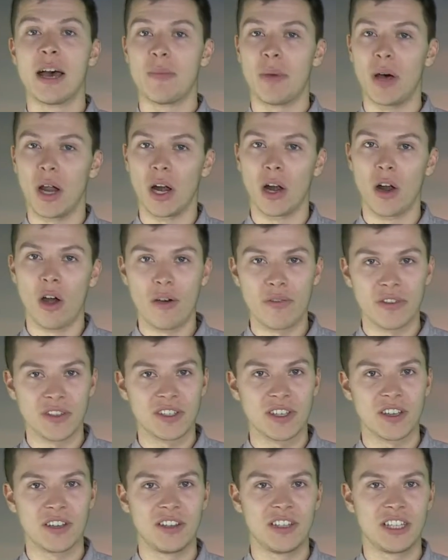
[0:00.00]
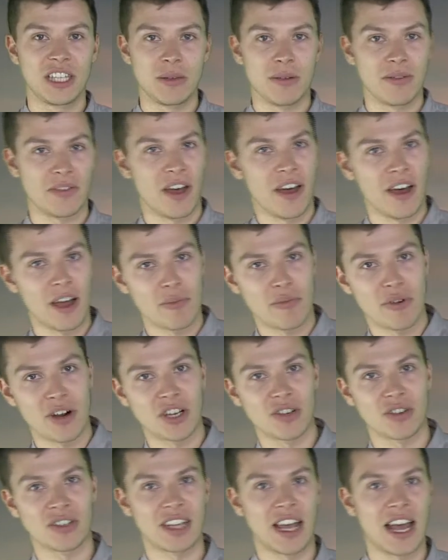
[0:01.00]
but a lot of uncertainty with the high
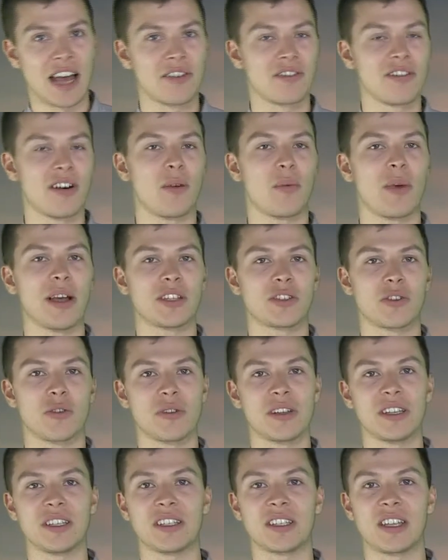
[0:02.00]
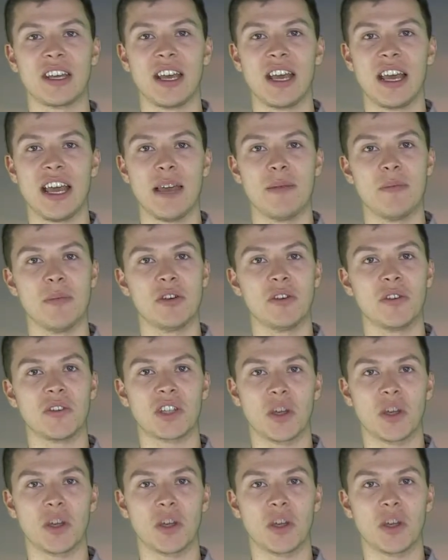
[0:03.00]
pressure as to how far west or east it moves.